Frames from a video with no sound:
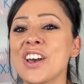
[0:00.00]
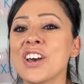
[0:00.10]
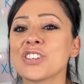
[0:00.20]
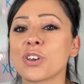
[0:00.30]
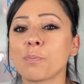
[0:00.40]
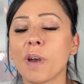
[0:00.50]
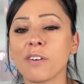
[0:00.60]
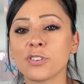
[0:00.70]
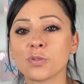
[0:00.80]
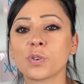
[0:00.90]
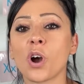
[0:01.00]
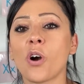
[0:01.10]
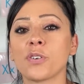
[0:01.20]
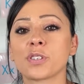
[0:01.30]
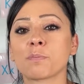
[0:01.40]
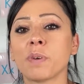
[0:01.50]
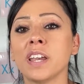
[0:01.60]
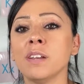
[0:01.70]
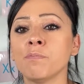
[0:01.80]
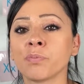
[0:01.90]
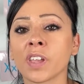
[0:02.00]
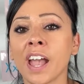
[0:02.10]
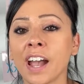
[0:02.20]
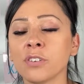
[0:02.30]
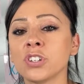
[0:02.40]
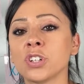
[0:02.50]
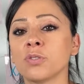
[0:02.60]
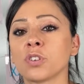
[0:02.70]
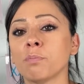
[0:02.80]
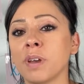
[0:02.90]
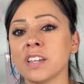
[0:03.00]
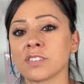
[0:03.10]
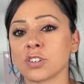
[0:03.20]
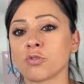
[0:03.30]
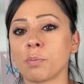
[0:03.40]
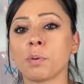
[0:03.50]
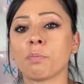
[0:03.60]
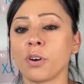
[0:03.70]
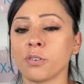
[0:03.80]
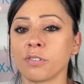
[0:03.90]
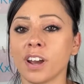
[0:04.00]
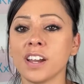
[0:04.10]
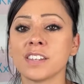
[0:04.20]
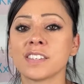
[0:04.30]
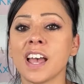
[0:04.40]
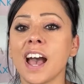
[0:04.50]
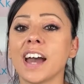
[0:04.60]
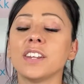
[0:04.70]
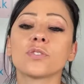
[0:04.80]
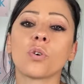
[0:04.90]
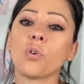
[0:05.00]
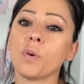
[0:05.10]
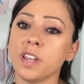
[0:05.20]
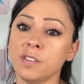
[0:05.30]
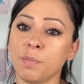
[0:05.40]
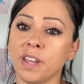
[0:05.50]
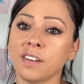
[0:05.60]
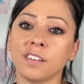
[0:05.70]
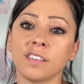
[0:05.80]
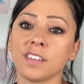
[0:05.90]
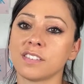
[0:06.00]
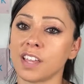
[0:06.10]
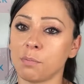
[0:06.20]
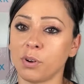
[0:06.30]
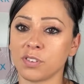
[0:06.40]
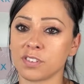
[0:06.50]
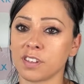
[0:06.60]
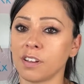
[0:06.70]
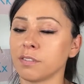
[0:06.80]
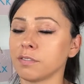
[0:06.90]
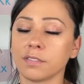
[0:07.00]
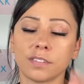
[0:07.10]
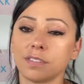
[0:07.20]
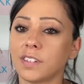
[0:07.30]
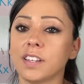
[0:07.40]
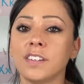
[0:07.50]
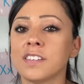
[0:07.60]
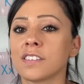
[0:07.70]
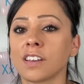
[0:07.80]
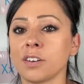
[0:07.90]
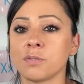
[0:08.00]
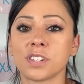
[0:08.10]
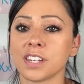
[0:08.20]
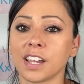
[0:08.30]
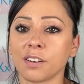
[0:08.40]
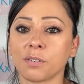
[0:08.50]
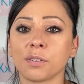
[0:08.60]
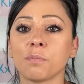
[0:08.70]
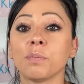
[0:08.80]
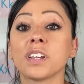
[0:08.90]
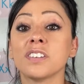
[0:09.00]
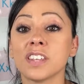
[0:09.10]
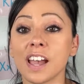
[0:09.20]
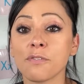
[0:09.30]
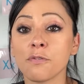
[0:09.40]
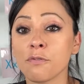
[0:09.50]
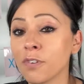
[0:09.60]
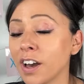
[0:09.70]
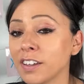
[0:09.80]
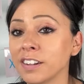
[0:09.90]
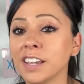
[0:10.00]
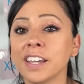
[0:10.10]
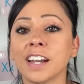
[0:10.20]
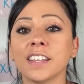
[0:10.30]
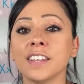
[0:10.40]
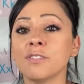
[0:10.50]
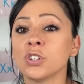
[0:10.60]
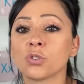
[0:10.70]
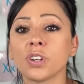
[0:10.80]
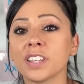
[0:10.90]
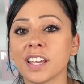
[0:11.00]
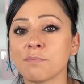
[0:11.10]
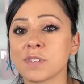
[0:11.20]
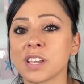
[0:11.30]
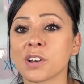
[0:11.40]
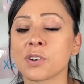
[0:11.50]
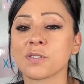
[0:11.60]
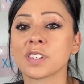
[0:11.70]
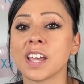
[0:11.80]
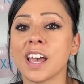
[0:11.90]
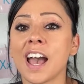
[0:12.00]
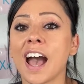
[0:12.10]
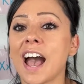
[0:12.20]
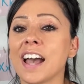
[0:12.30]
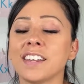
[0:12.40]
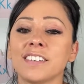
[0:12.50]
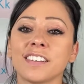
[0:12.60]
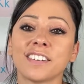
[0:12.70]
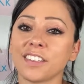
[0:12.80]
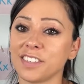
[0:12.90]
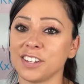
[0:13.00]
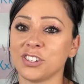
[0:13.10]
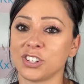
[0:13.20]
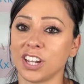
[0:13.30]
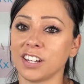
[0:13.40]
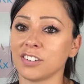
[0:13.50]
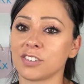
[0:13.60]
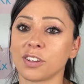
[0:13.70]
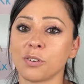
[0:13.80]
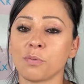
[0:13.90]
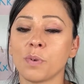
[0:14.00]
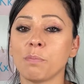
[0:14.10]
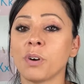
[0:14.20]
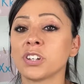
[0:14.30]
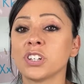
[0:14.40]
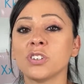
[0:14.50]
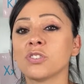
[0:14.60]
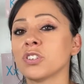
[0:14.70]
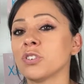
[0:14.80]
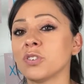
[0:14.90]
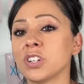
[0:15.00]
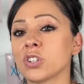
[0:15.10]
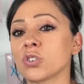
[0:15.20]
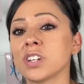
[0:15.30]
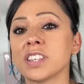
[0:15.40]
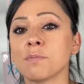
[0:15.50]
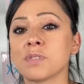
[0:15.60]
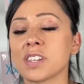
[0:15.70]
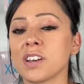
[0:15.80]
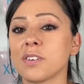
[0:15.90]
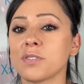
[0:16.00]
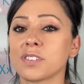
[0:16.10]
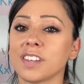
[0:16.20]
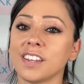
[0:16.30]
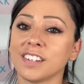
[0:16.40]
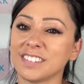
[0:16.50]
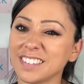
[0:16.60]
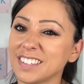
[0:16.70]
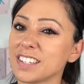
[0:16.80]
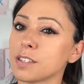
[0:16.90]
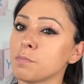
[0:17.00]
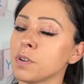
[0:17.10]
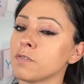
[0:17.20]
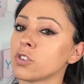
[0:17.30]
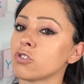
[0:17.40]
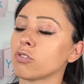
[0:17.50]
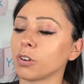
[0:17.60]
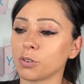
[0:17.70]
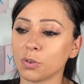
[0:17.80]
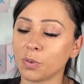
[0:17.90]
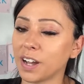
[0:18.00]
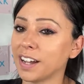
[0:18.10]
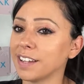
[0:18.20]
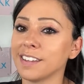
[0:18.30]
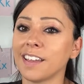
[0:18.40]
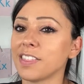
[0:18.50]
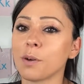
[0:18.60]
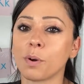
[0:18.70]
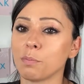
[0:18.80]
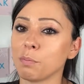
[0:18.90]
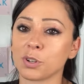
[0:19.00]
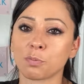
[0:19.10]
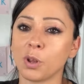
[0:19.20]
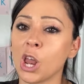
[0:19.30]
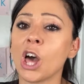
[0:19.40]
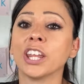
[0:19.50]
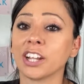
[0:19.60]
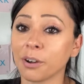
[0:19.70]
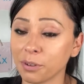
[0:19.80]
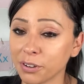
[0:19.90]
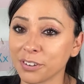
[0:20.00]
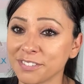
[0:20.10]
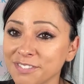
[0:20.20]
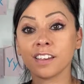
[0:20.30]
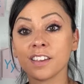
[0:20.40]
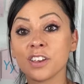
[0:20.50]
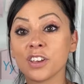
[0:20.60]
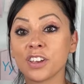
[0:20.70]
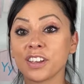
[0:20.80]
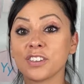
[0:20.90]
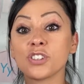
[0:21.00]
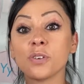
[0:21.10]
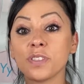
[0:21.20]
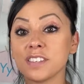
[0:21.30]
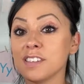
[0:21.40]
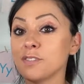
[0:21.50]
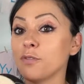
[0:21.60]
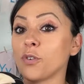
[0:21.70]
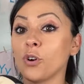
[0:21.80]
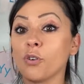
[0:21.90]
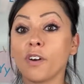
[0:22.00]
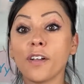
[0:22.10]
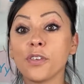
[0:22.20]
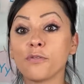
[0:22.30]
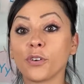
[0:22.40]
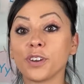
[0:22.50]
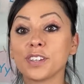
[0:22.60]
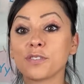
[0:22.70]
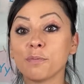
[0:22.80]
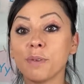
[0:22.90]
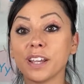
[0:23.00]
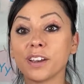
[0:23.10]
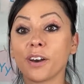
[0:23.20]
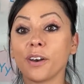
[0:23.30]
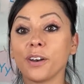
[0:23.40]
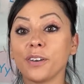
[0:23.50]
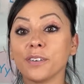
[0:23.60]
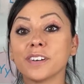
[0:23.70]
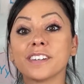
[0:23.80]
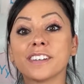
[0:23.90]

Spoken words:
So parents would ask me, how do children make such rapid progress? And it's always been the same answer. 10 years ago to now, because they're having fun and they're enjoying themselves and nothing has changed. So when my children are not enjoying themselves, then it's a bit of a struggle and there won't be much learning going on. So this is Flora the Phonics Flamingo.